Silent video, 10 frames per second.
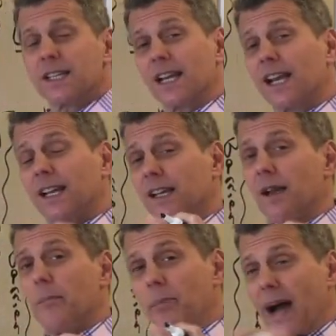is
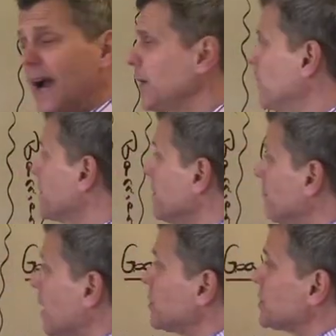combined with
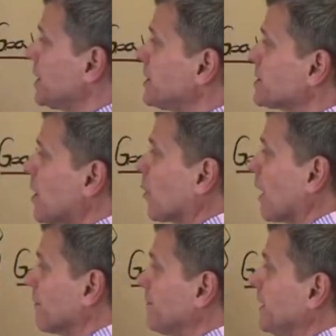emotions
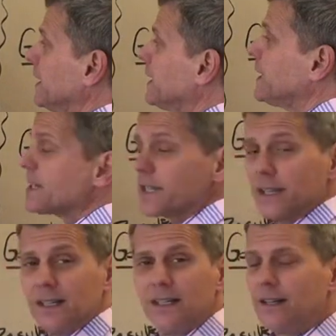or our feelings,
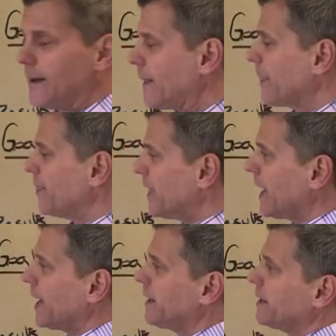
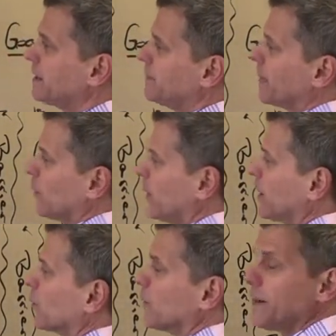then we
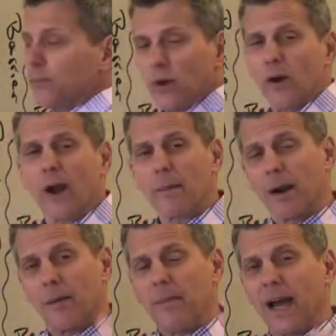can
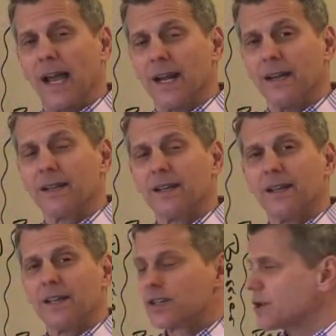reprogram our mind
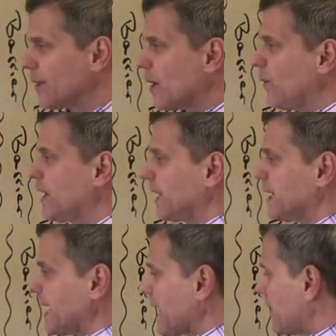so that we
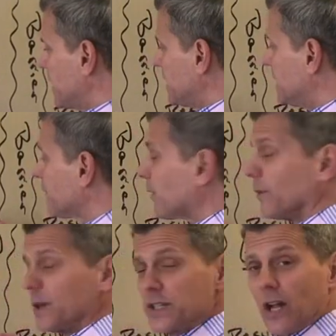can get the
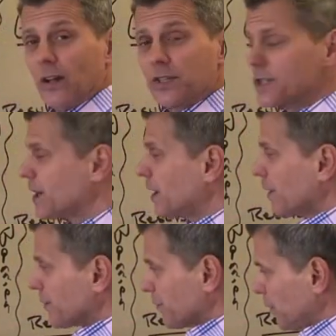different results
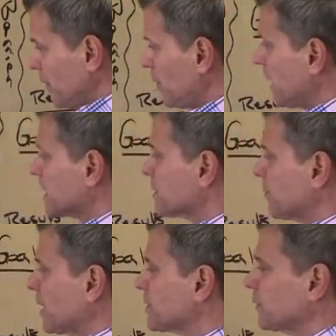
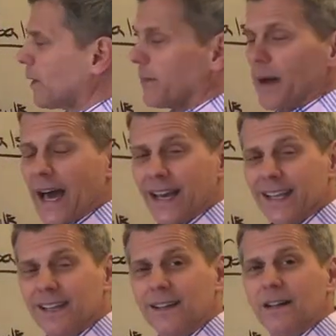expressed through our
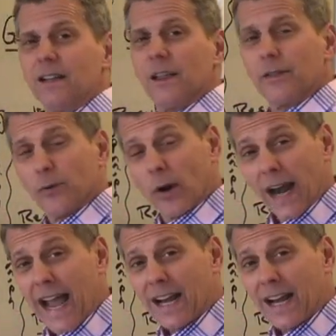body, through our